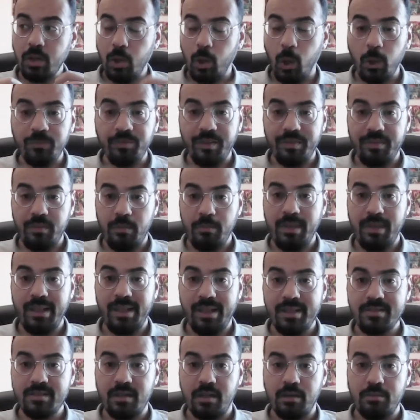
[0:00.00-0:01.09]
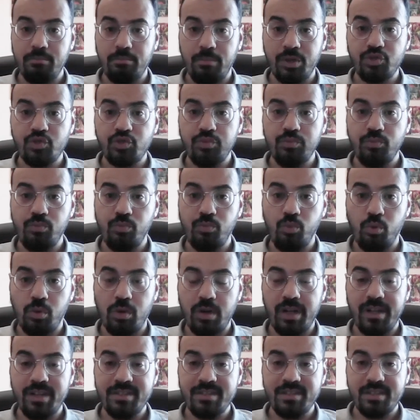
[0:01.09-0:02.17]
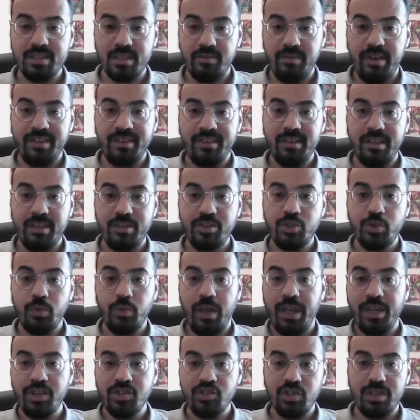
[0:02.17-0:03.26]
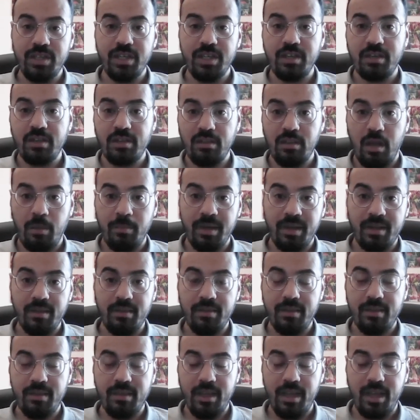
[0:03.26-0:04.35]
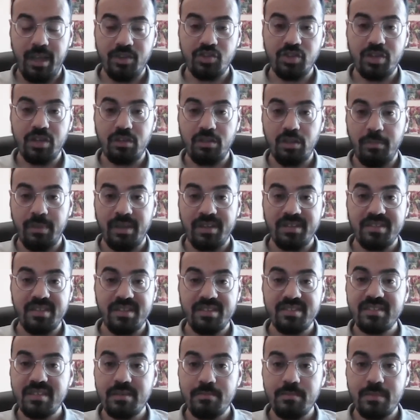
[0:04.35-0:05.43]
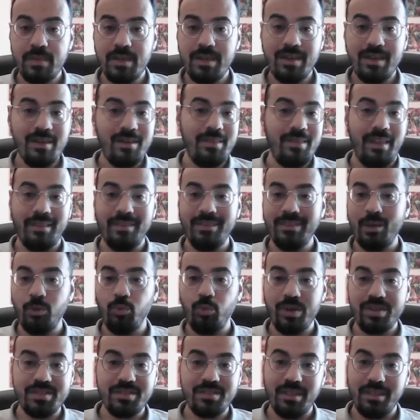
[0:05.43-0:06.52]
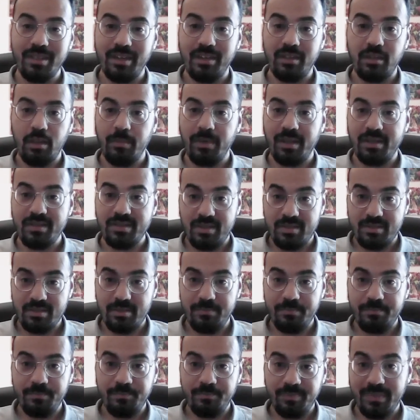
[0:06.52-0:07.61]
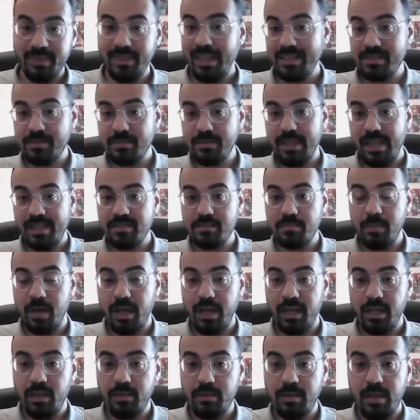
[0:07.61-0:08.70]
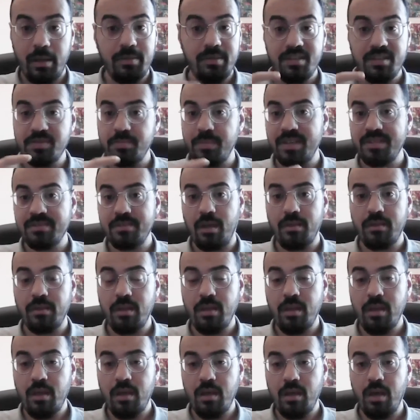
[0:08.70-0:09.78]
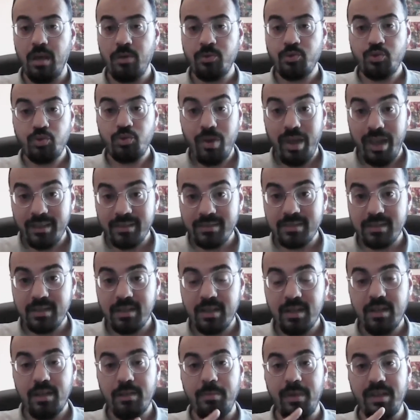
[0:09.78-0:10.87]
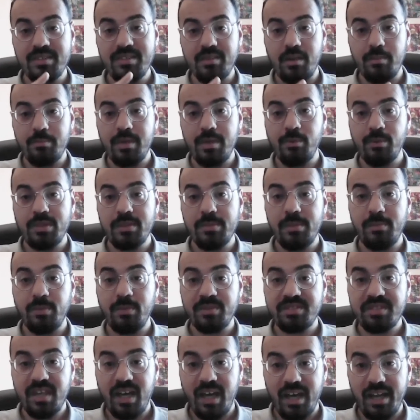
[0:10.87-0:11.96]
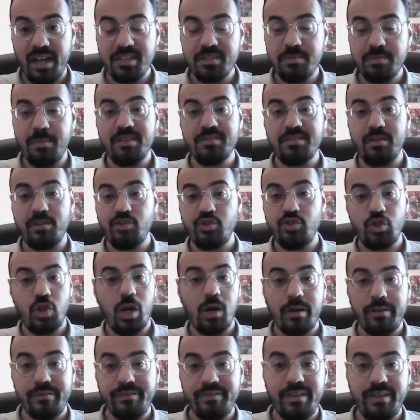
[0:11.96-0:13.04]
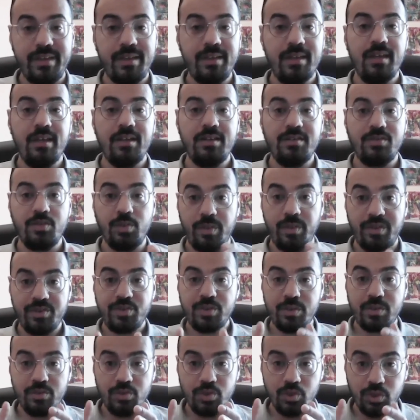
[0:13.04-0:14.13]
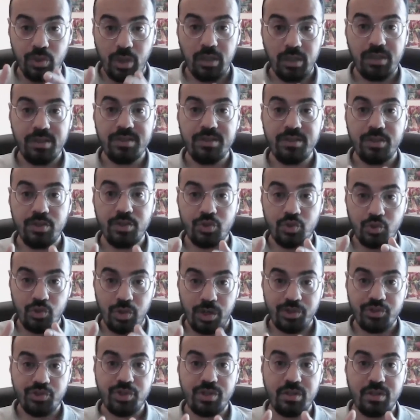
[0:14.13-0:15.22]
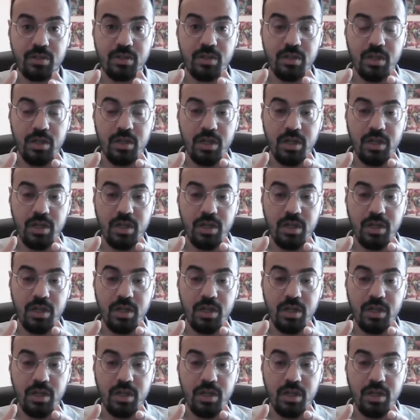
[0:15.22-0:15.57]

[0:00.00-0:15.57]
Gulf and the Middle East are much more integrated into the Asian economic system than the Western economic system. That's my, and this based on trade, based on people-to-people ties, based on geography. So there's solid structure